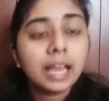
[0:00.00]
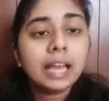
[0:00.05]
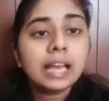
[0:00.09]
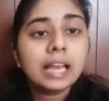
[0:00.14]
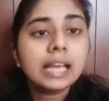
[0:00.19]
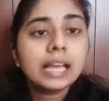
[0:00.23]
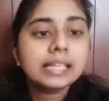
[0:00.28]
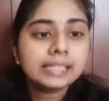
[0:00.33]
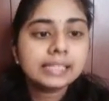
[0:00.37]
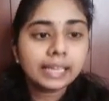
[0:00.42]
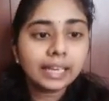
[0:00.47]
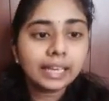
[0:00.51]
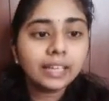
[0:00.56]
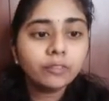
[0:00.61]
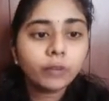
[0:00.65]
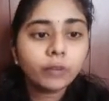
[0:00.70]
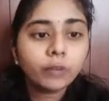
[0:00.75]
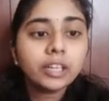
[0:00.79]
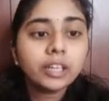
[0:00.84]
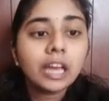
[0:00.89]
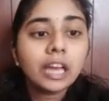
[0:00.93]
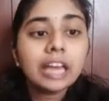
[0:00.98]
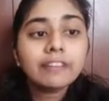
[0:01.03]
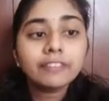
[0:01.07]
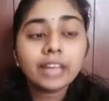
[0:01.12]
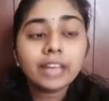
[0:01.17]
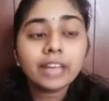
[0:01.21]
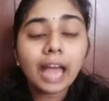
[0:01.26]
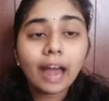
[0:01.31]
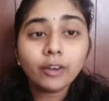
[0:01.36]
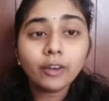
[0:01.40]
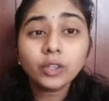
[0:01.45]
Second one, we
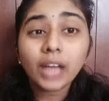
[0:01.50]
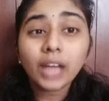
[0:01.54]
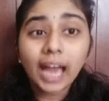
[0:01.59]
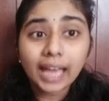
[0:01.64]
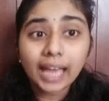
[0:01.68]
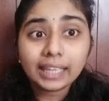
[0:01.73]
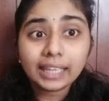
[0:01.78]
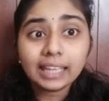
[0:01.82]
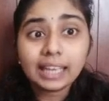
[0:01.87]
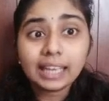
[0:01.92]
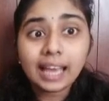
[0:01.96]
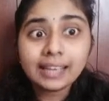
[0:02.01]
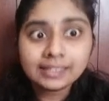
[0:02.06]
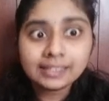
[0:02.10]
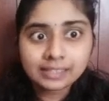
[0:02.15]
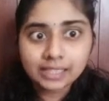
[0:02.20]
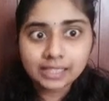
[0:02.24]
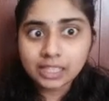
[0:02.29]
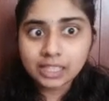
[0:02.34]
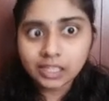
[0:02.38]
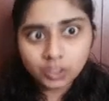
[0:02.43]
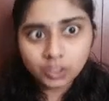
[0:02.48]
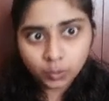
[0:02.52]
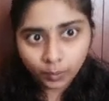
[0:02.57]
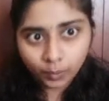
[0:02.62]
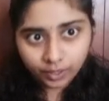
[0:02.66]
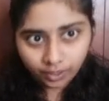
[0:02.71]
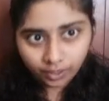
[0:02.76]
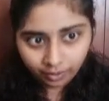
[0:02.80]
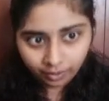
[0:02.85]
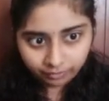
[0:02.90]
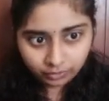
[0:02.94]
have to analyze each one of
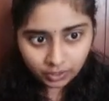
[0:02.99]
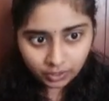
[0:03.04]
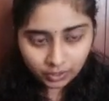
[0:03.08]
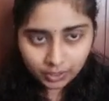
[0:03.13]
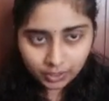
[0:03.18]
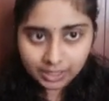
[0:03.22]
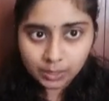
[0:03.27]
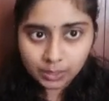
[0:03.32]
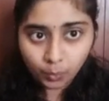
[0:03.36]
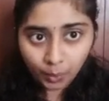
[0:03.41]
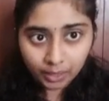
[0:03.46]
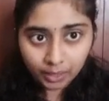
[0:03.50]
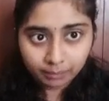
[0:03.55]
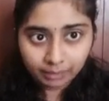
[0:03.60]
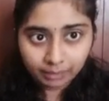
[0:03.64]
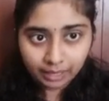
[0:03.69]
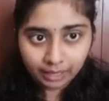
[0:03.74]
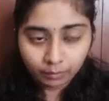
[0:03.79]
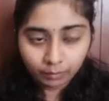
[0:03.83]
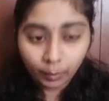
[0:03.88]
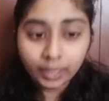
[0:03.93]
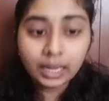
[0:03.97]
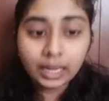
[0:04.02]
the risk one by one,